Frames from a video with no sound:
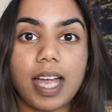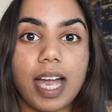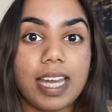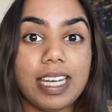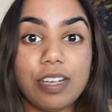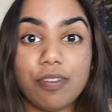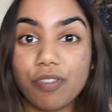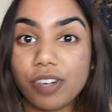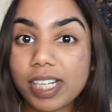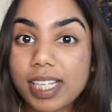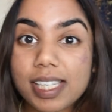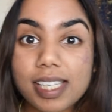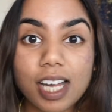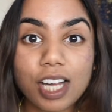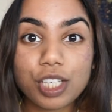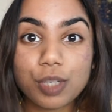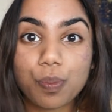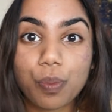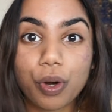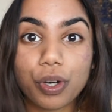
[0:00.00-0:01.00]
Any
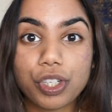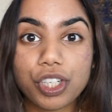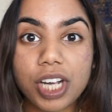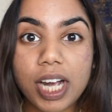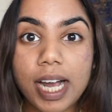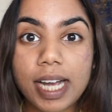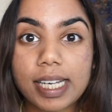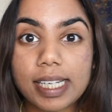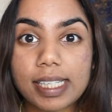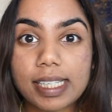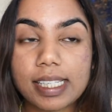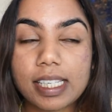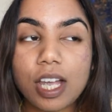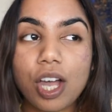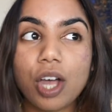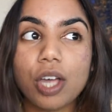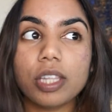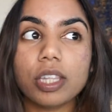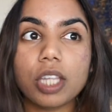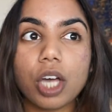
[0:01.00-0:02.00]
research projects,
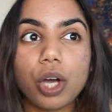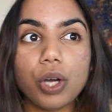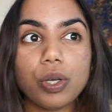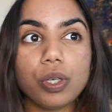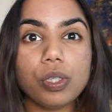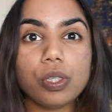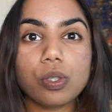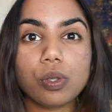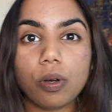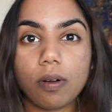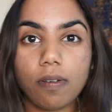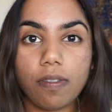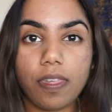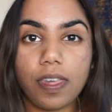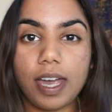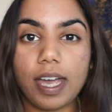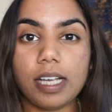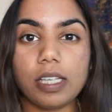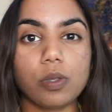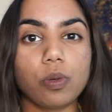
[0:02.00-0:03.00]
those sort of
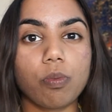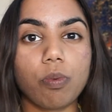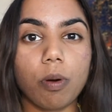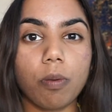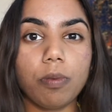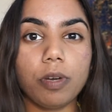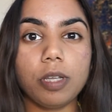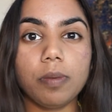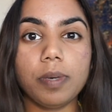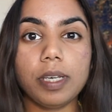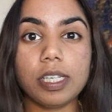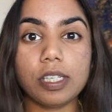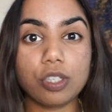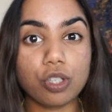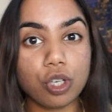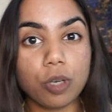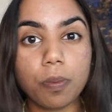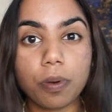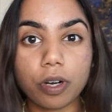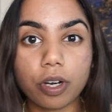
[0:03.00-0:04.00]
things would probably be
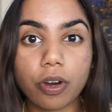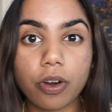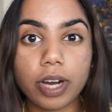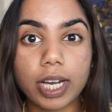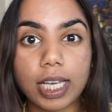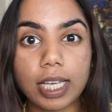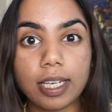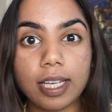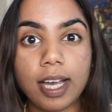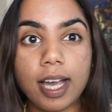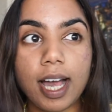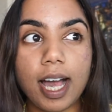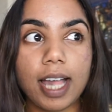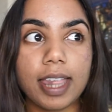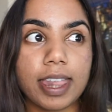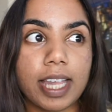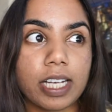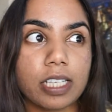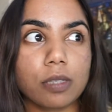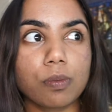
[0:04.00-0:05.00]
supercurricular,
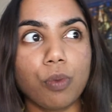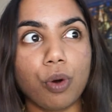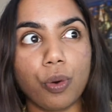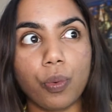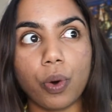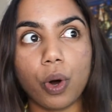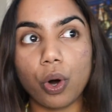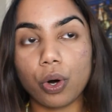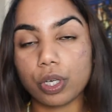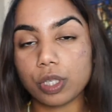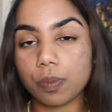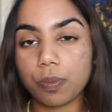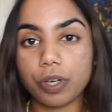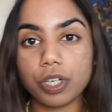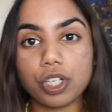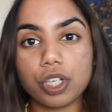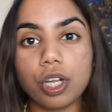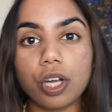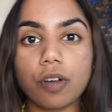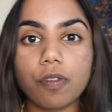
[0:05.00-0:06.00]
and that's more what
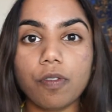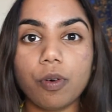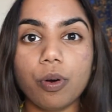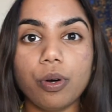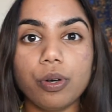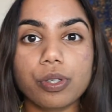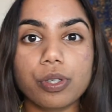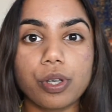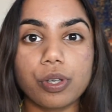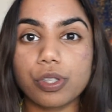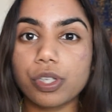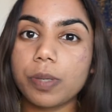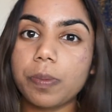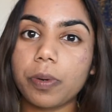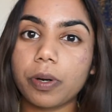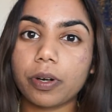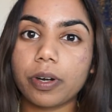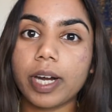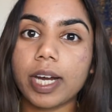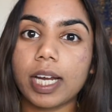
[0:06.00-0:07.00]
Oxbridge look for. So
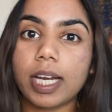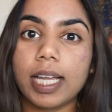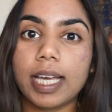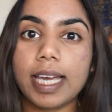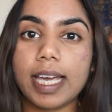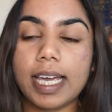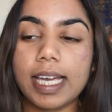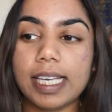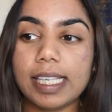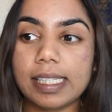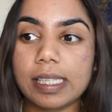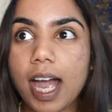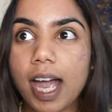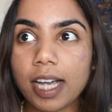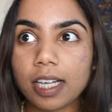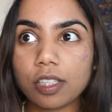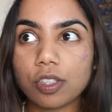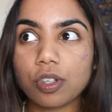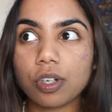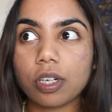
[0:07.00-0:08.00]
supercurricular is
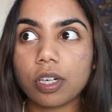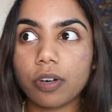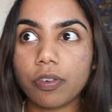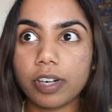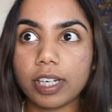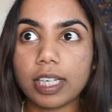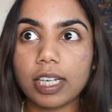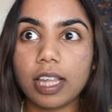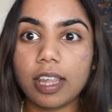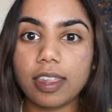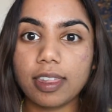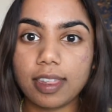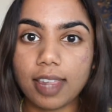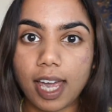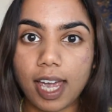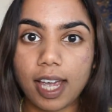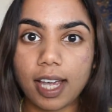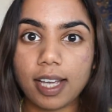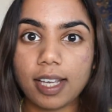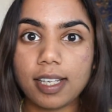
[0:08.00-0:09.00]
extracurricular
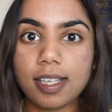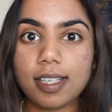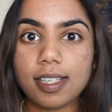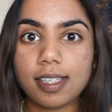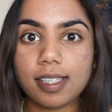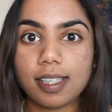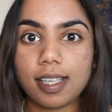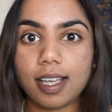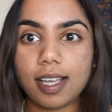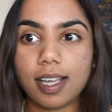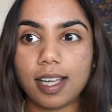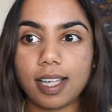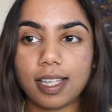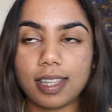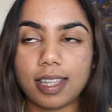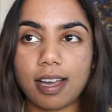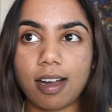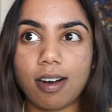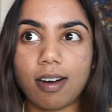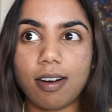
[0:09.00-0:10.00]
things
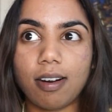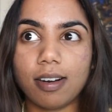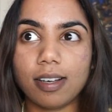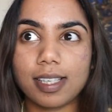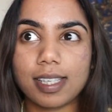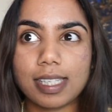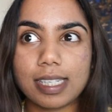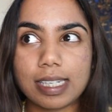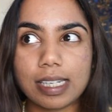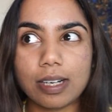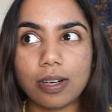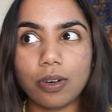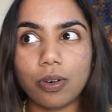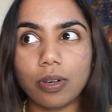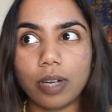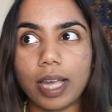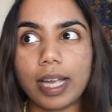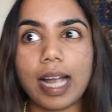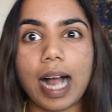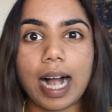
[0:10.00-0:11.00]
that are still
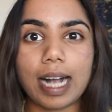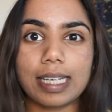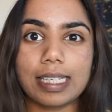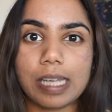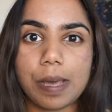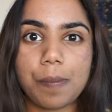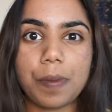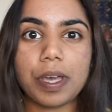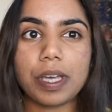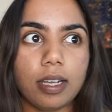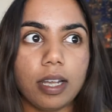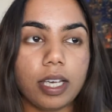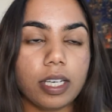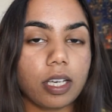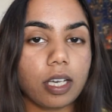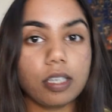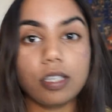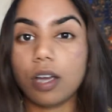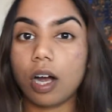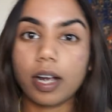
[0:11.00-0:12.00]
like academic, like
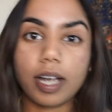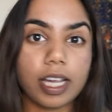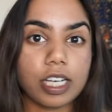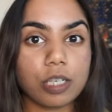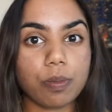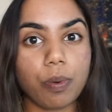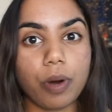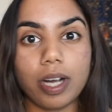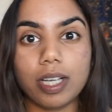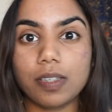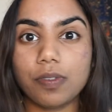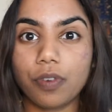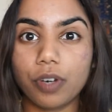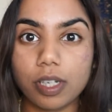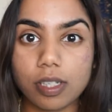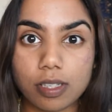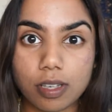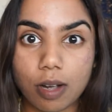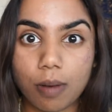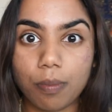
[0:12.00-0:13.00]
young enterprise, for
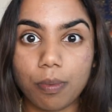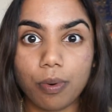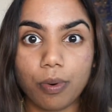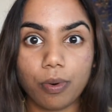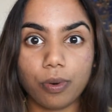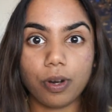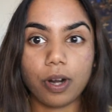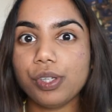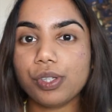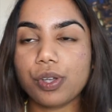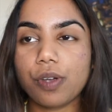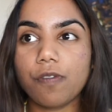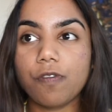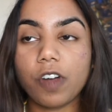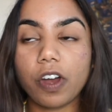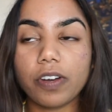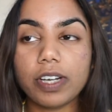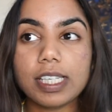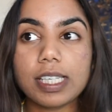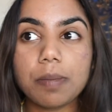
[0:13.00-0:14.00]
example. So
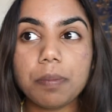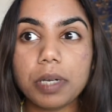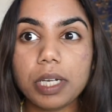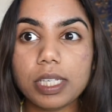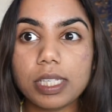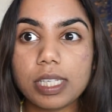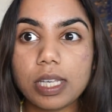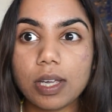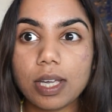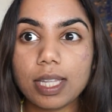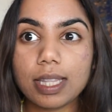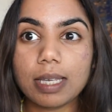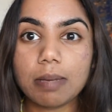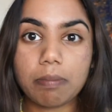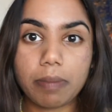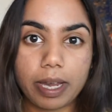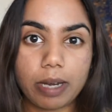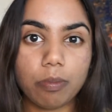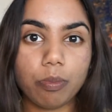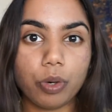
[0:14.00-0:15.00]
very similar to the
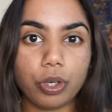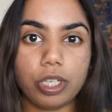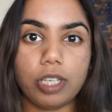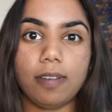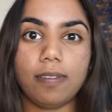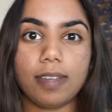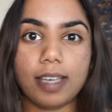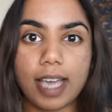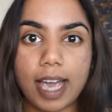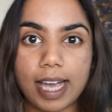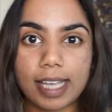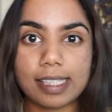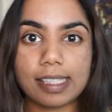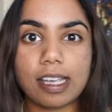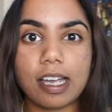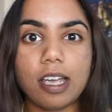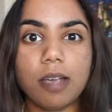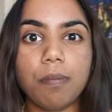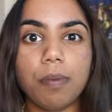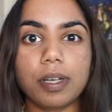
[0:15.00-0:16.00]
main body of the
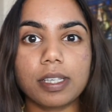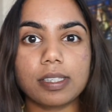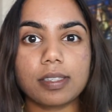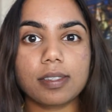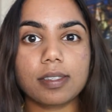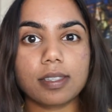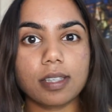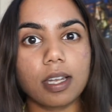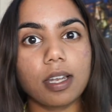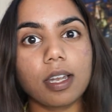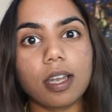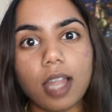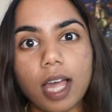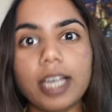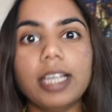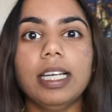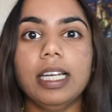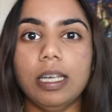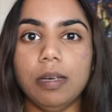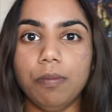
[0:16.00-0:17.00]
essay, but
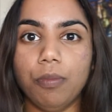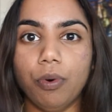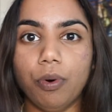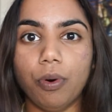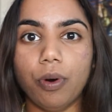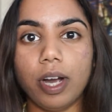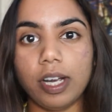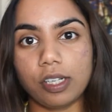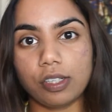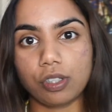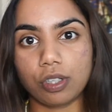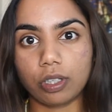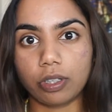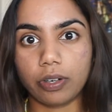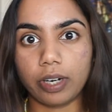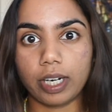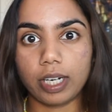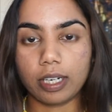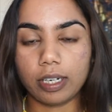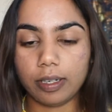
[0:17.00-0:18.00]
slightly more
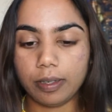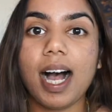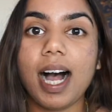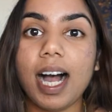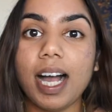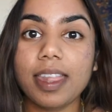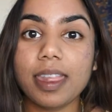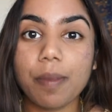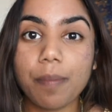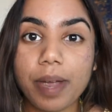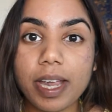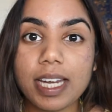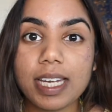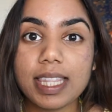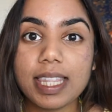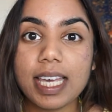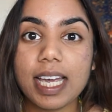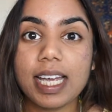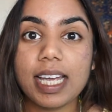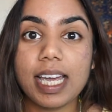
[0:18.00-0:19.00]
extracurricular. And the main
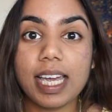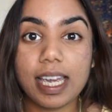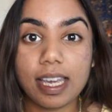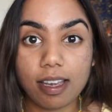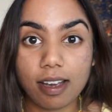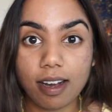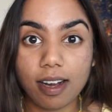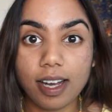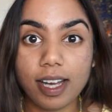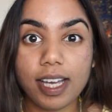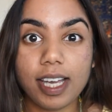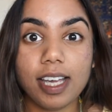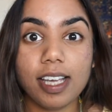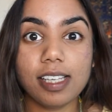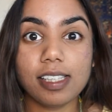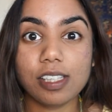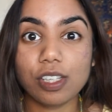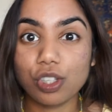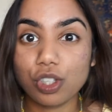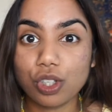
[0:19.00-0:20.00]
thing here
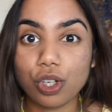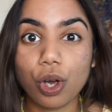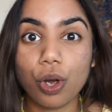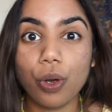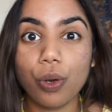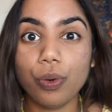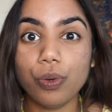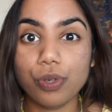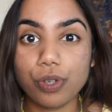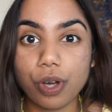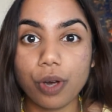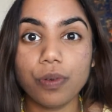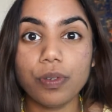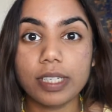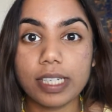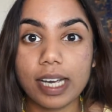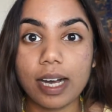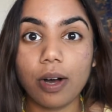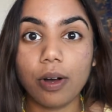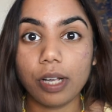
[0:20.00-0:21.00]
is show, don't
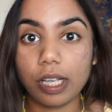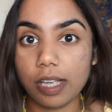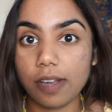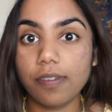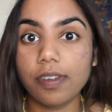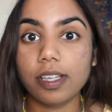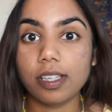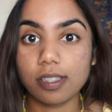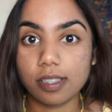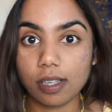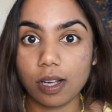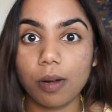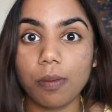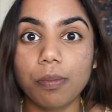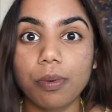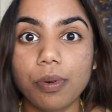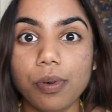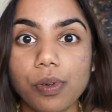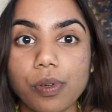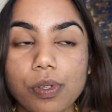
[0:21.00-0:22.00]
tell, give
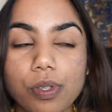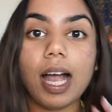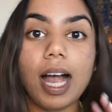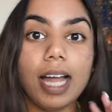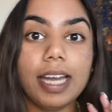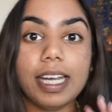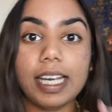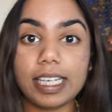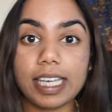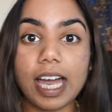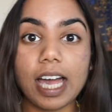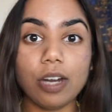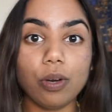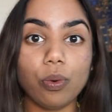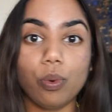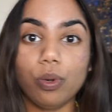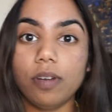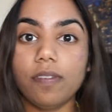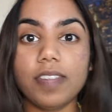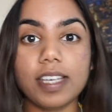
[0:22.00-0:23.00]
examples. And again,
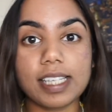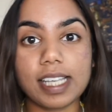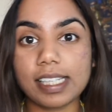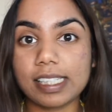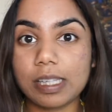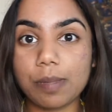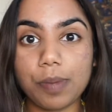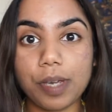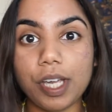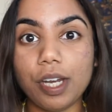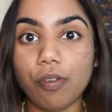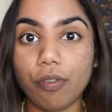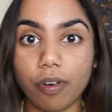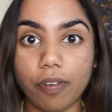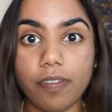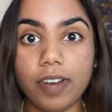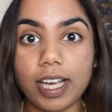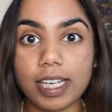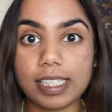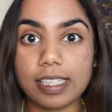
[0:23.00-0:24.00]
all of this has to be in a
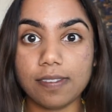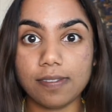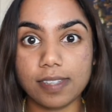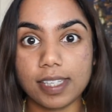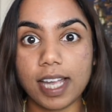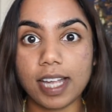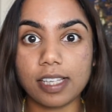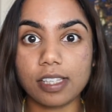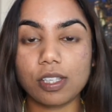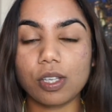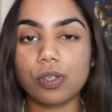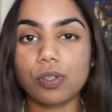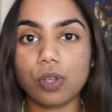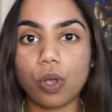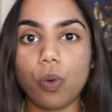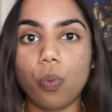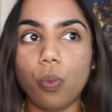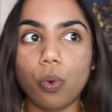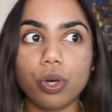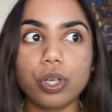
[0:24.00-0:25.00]
reflective sense.
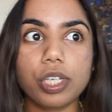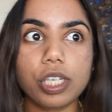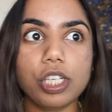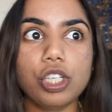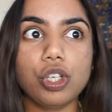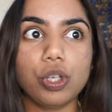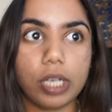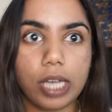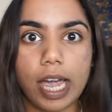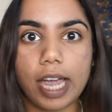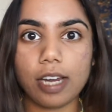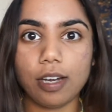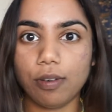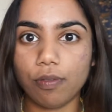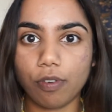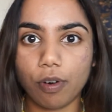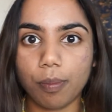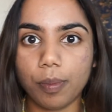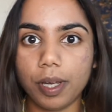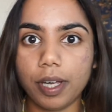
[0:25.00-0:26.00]
So what did you gain
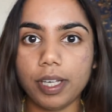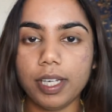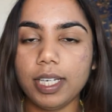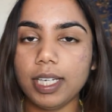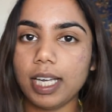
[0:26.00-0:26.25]
from it?